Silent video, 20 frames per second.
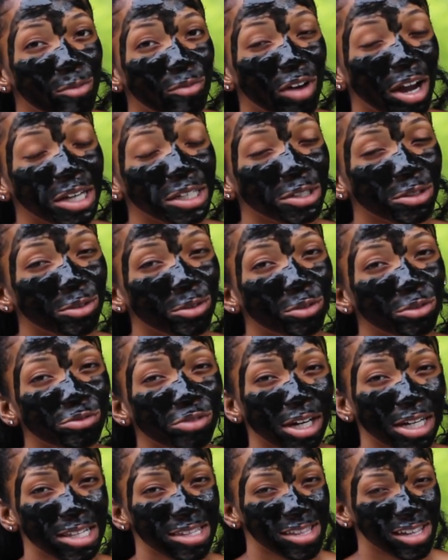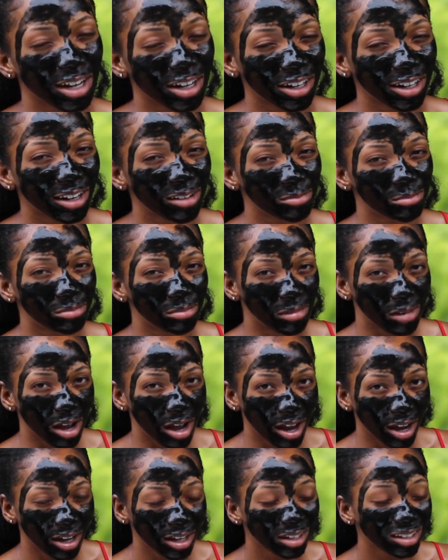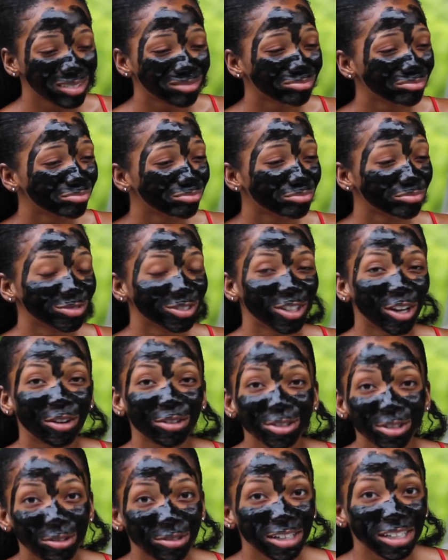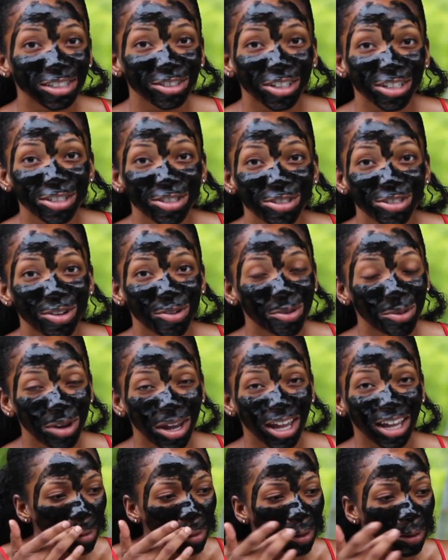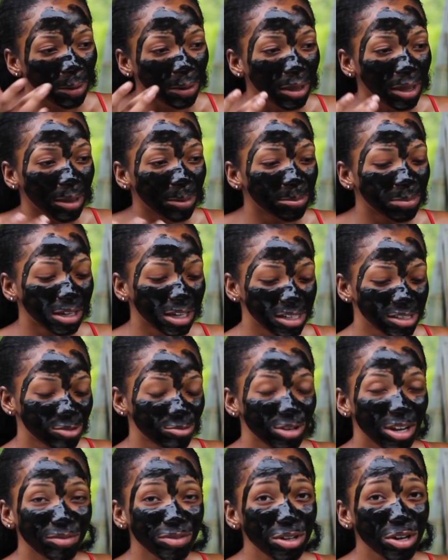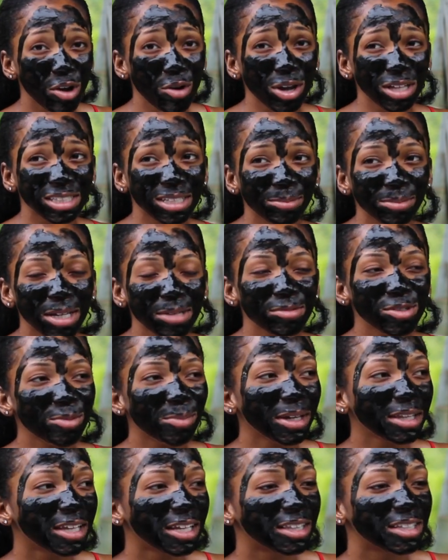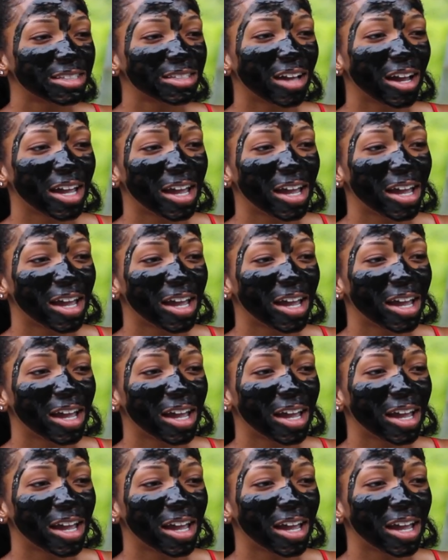find your own right there and back don't show interest so quick okay because you never know and sometimes you might like this guy